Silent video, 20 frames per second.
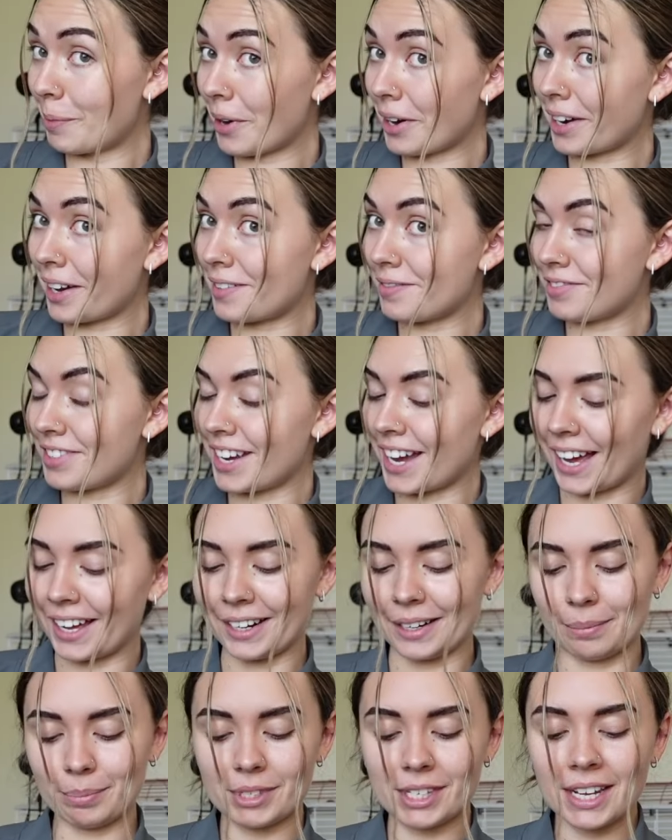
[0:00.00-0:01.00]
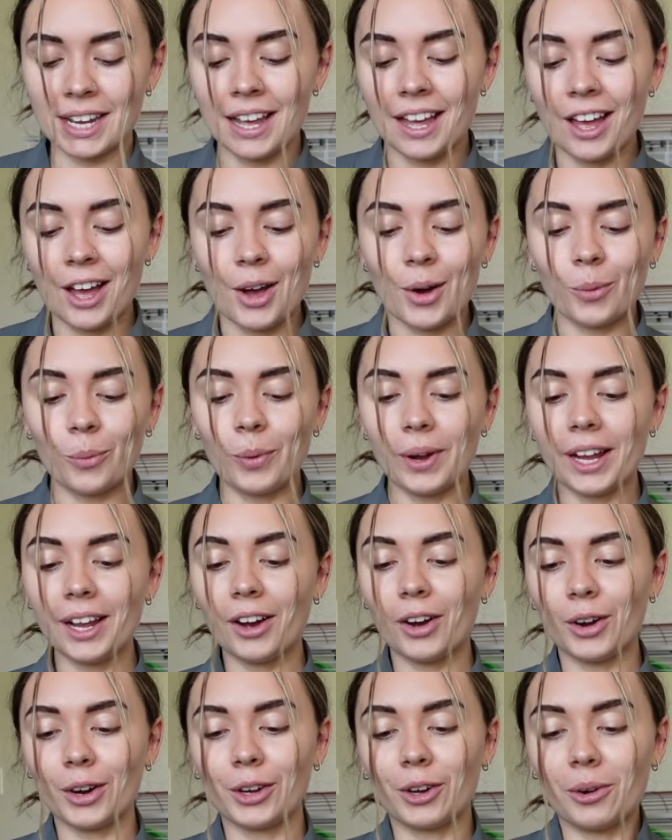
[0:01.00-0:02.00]
more comfy items. We
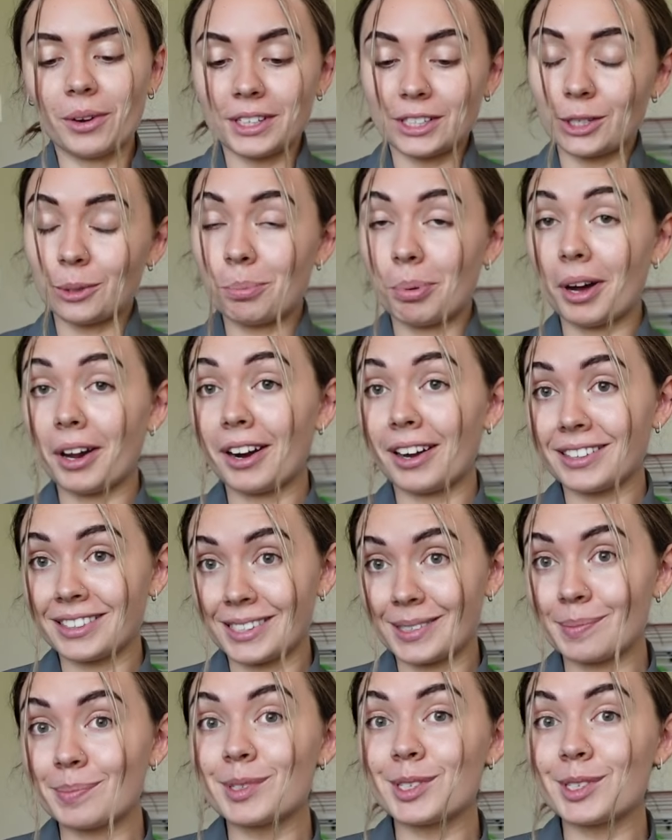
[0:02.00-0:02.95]
are going to put on some